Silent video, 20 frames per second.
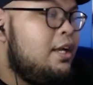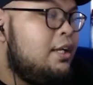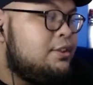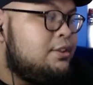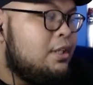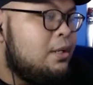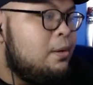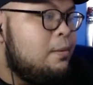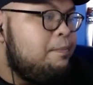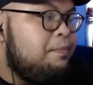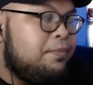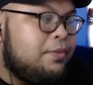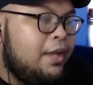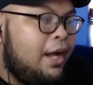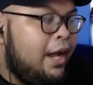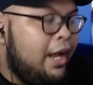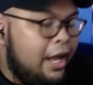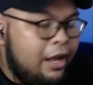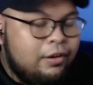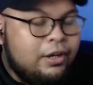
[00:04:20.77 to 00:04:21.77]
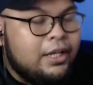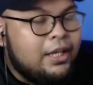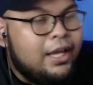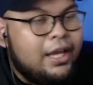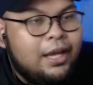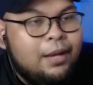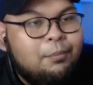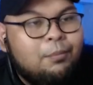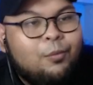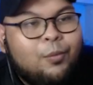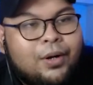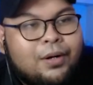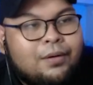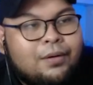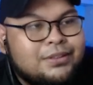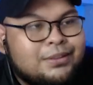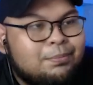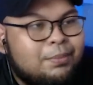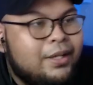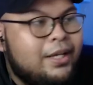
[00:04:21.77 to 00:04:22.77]
So I had a game when I
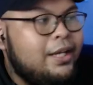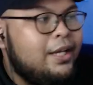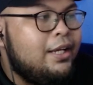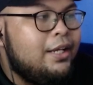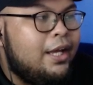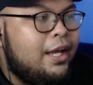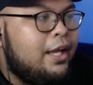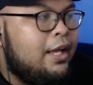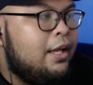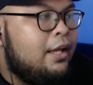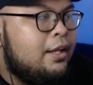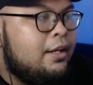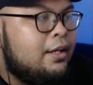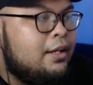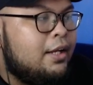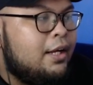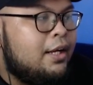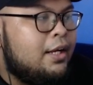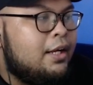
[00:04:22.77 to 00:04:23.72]
was playing, and